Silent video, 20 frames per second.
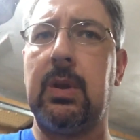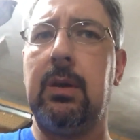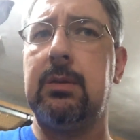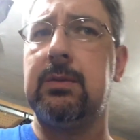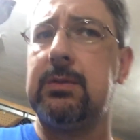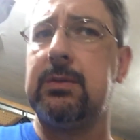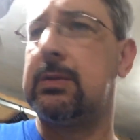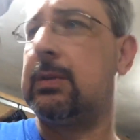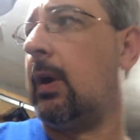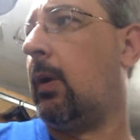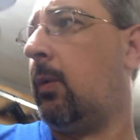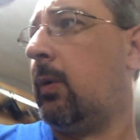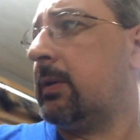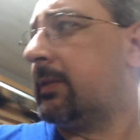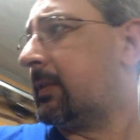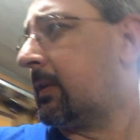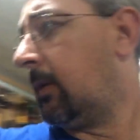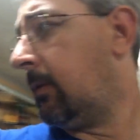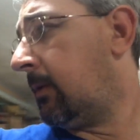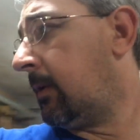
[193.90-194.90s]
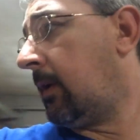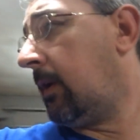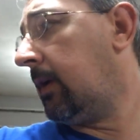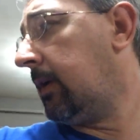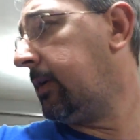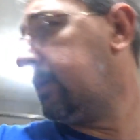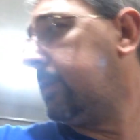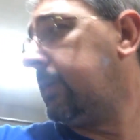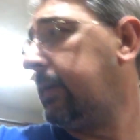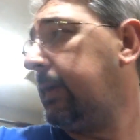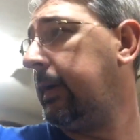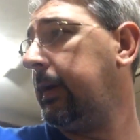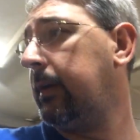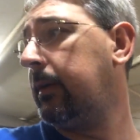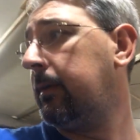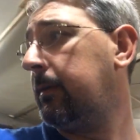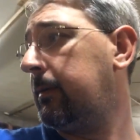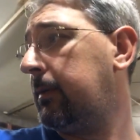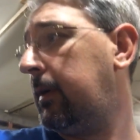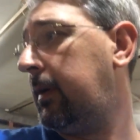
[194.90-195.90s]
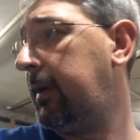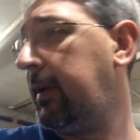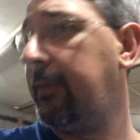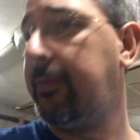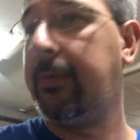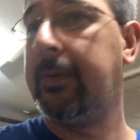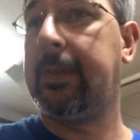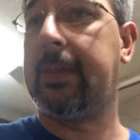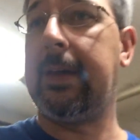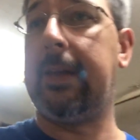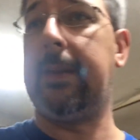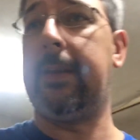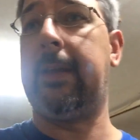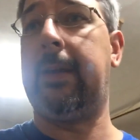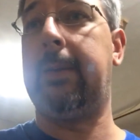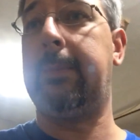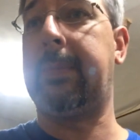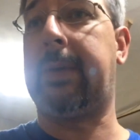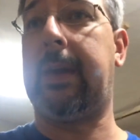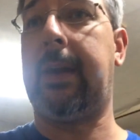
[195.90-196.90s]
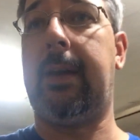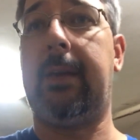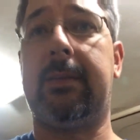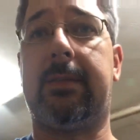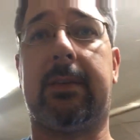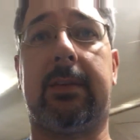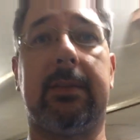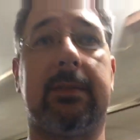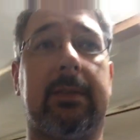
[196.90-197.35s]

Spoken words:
So what's going on here? Enough with that damn case, because